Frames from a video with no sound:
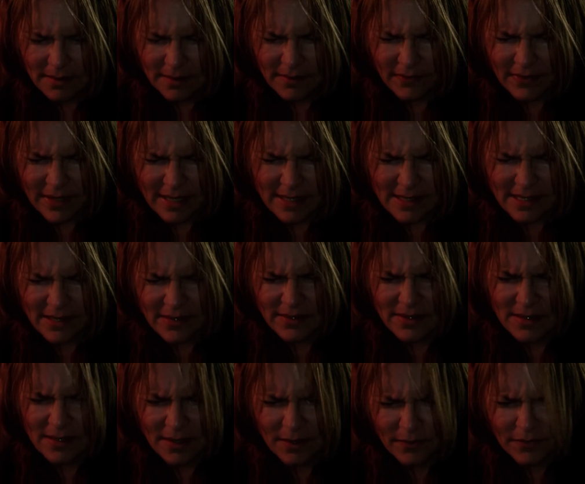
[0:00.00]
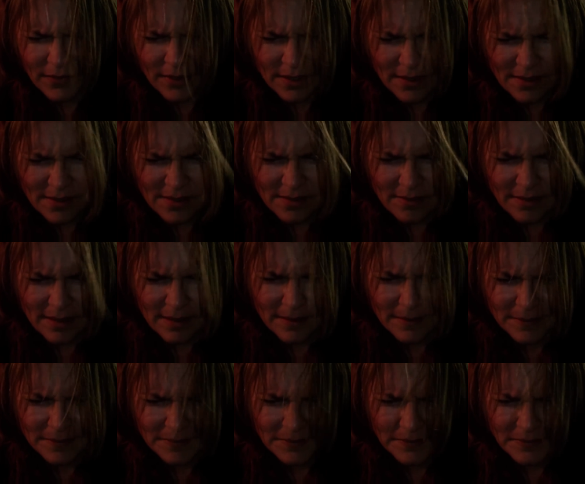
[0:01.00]
If that sounds selfish,
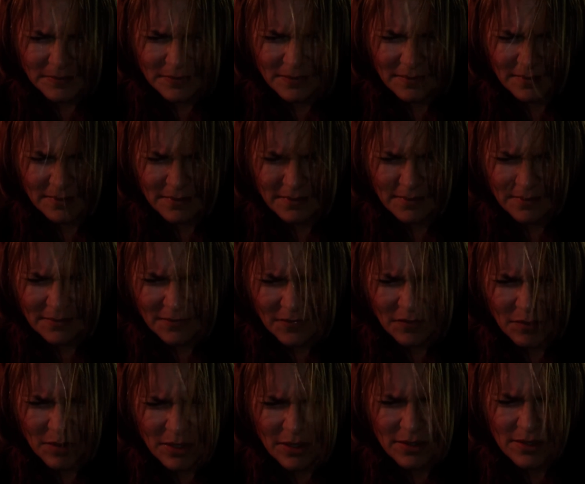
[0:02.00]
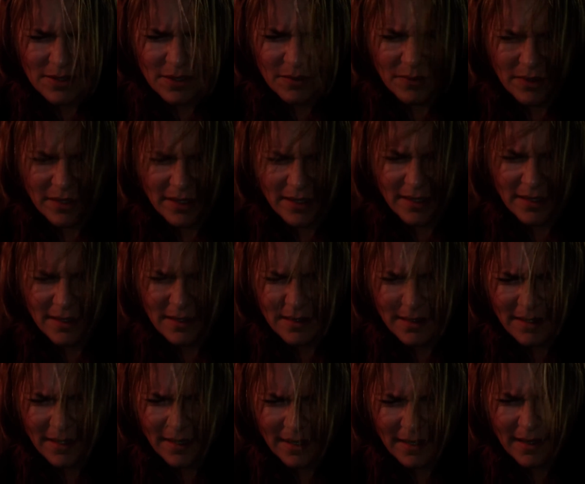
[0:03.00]
well, when you start working
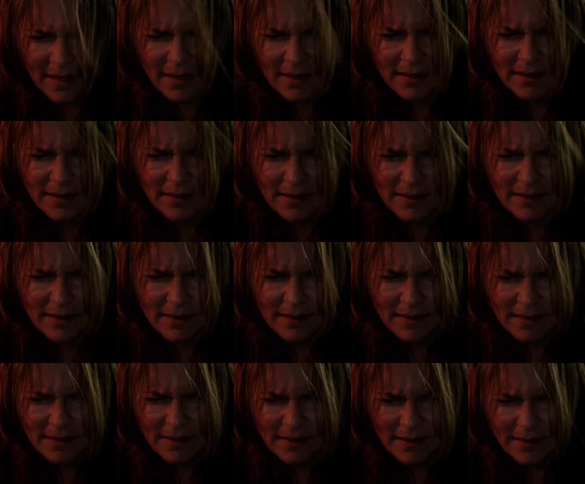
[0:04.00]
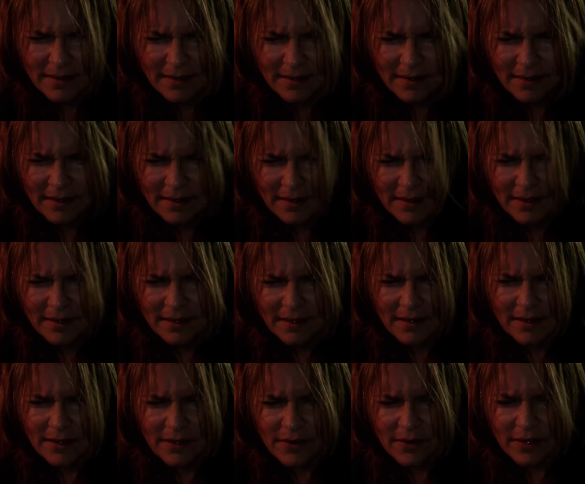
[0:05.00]
at 10
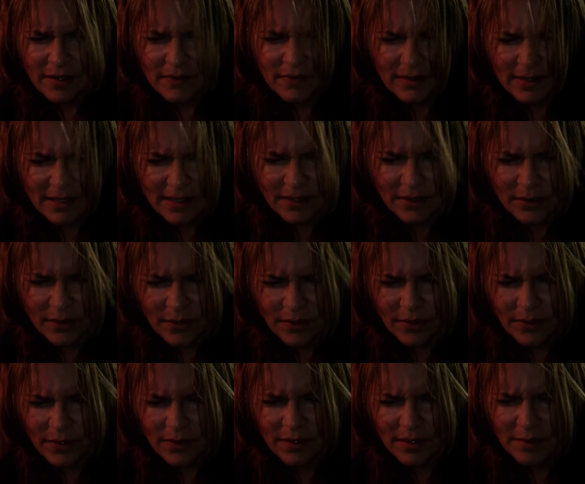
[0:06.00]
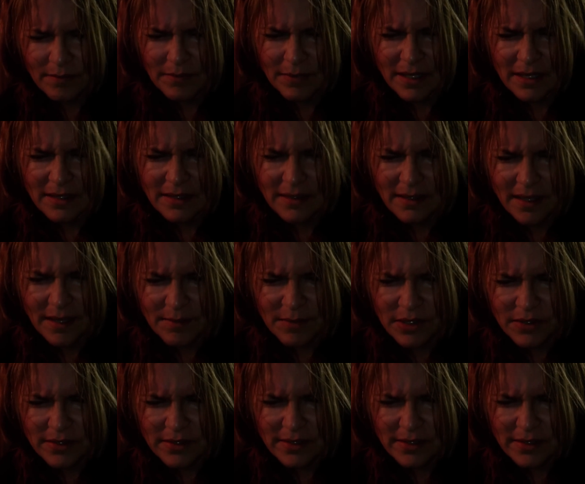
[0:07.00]
and you already feel like you're a grown-up by the time you're